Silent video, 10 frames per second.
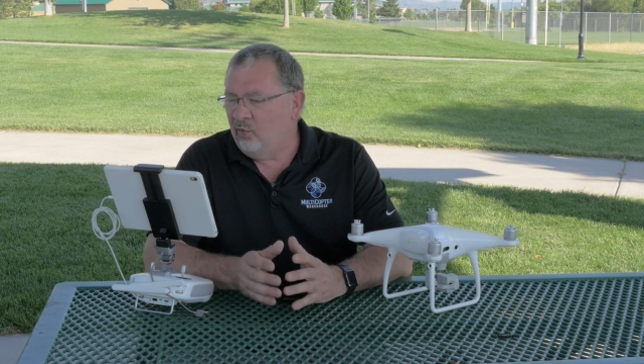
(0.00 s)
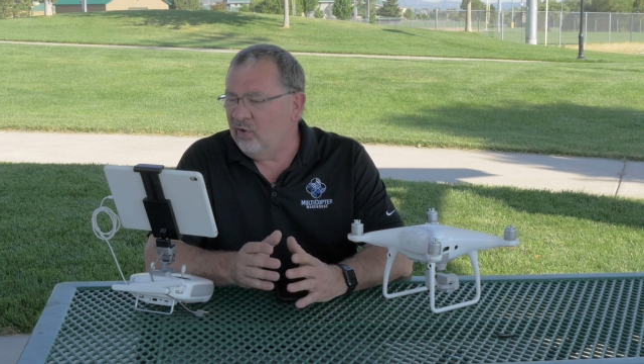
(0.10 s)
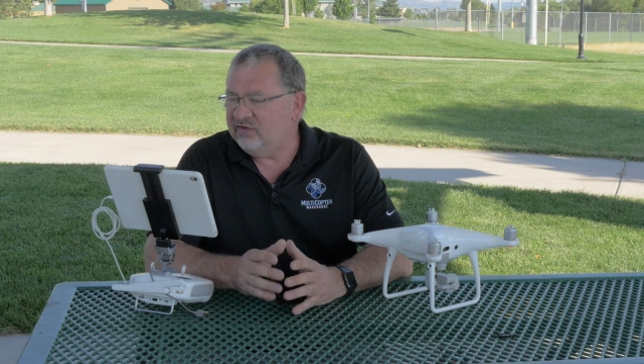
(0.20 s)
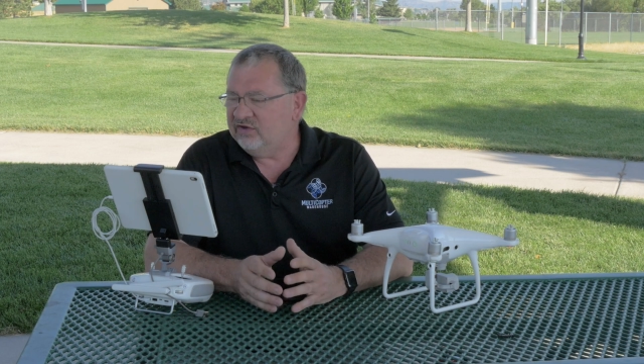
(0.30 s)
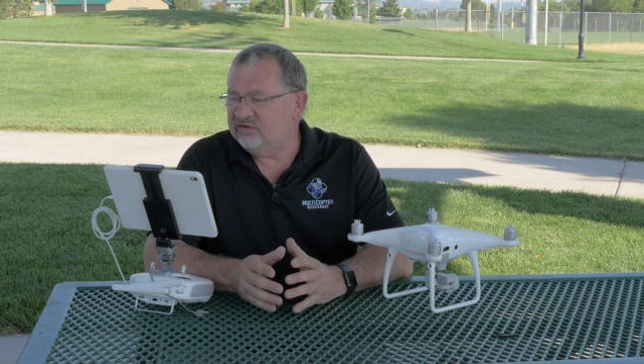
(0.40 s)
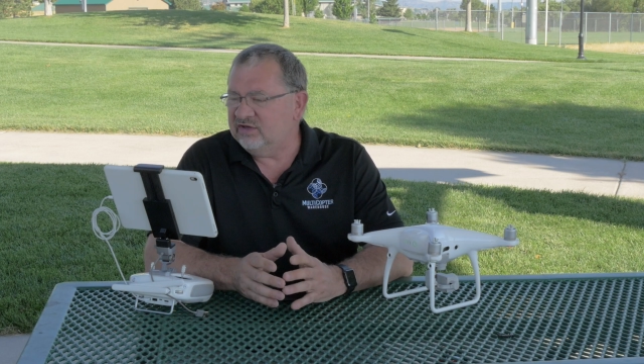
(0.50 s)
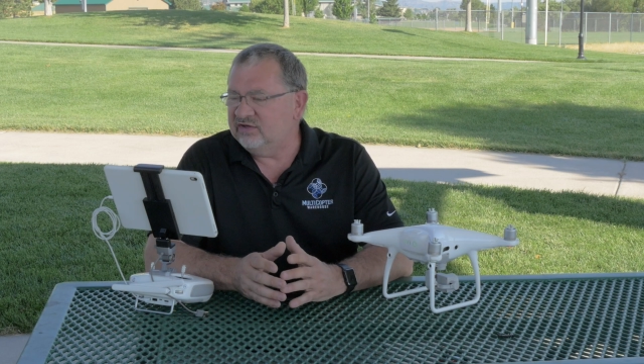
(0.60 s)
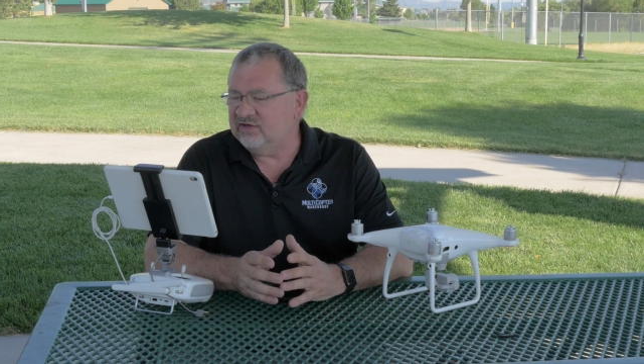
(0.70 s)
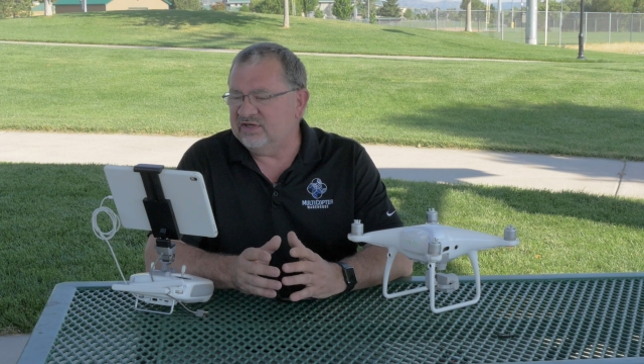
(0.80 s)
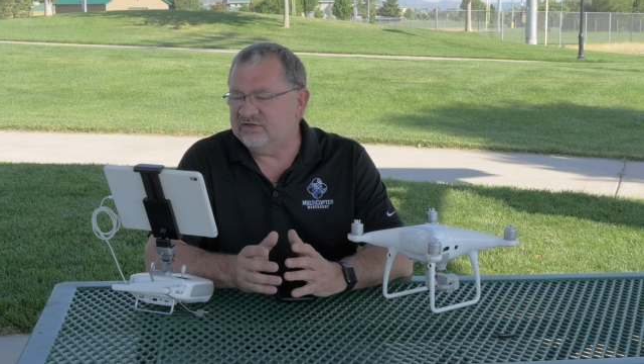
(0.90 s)
What this
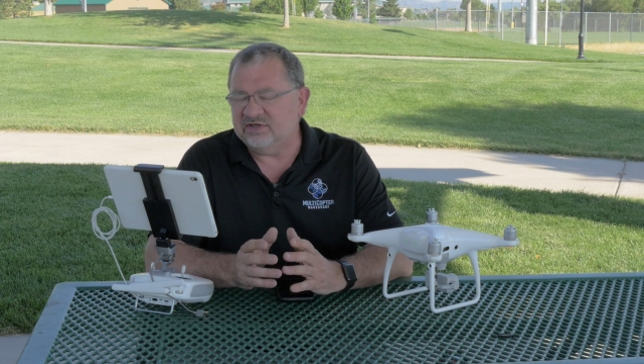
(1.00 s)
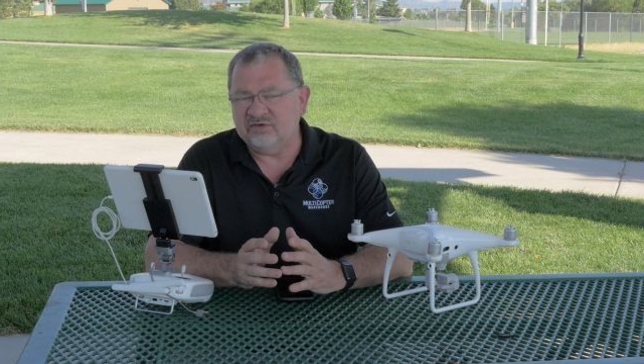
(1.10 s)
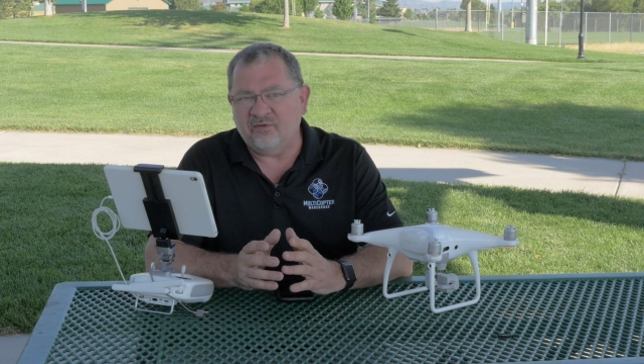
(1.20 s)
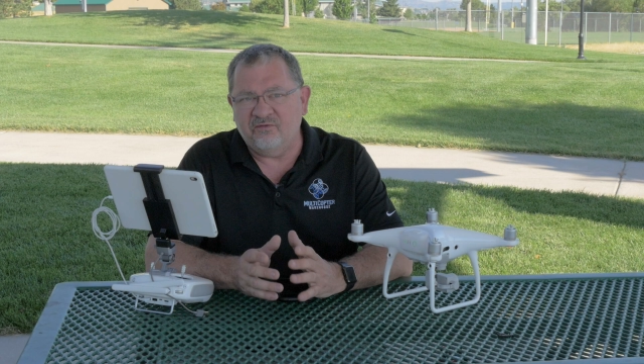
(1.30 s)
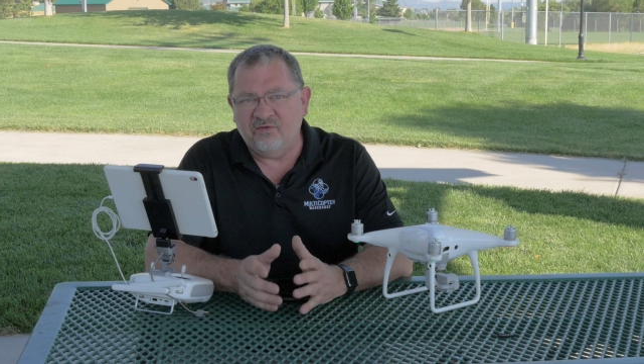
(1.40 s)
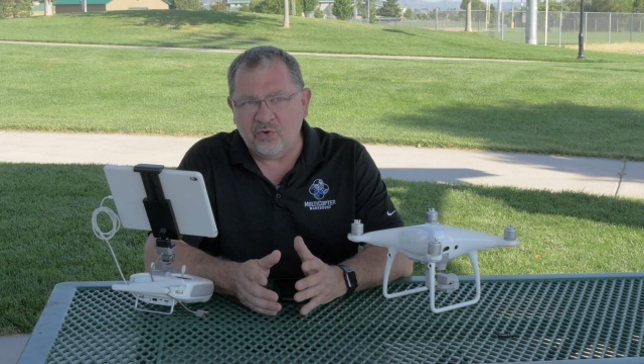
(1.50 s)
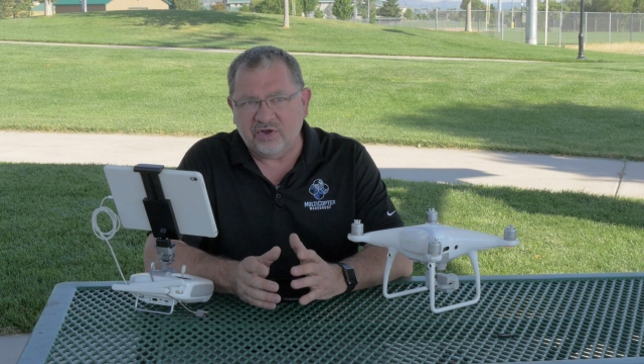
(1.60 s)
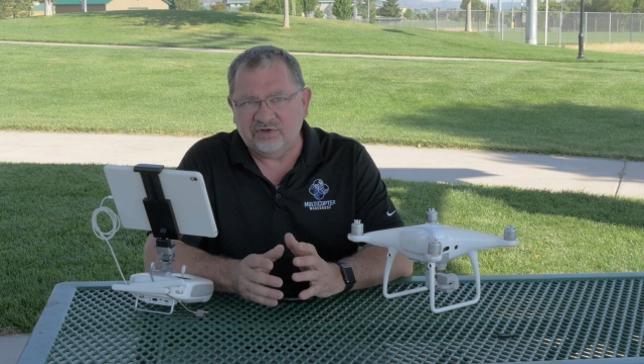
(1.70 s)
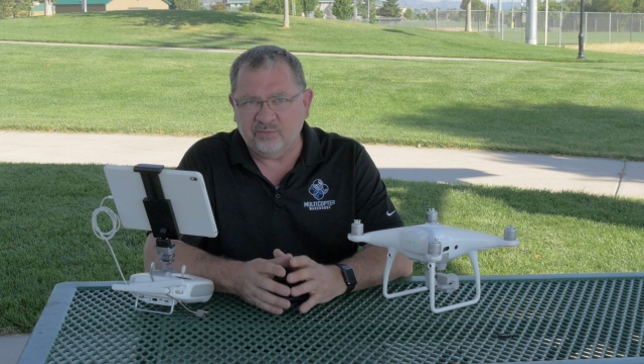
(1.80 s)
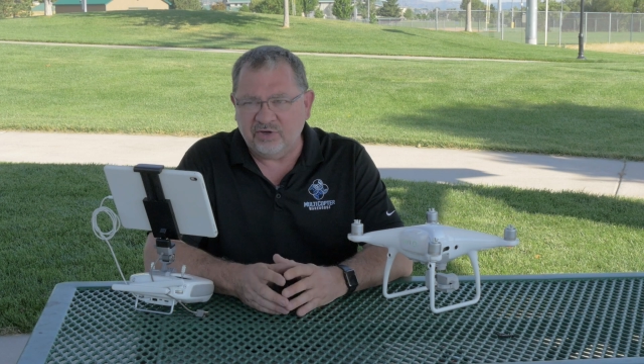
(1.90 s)
is it's
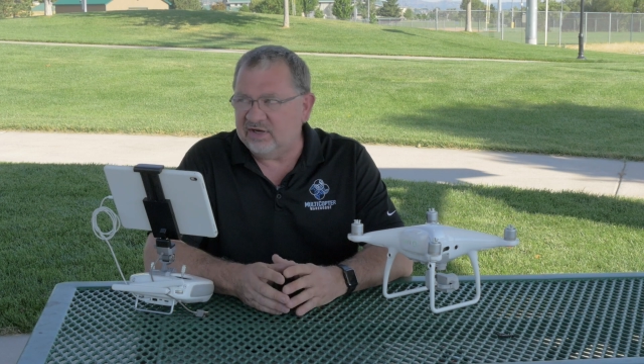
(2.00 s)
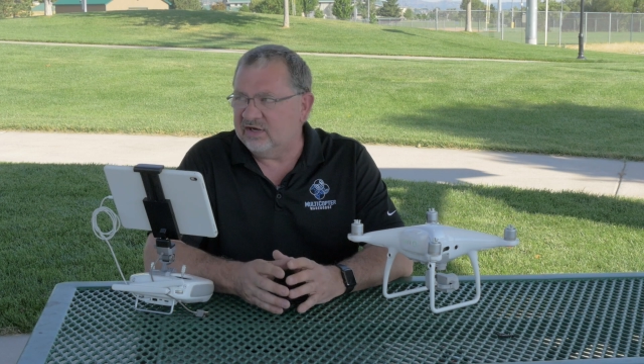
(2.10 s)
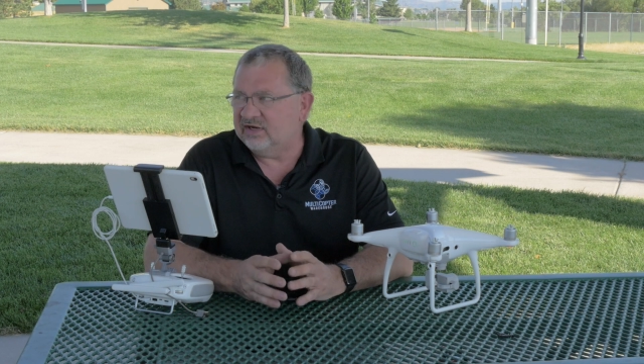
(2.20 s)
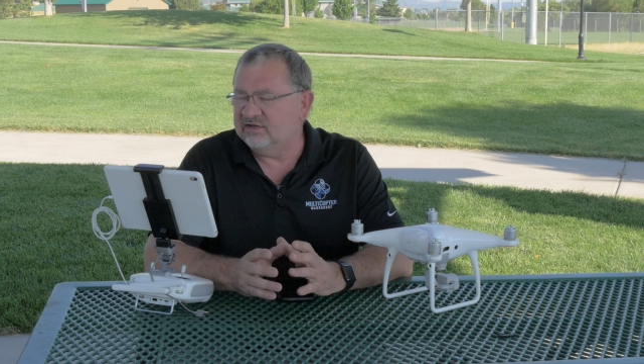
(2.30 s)
focus peaking.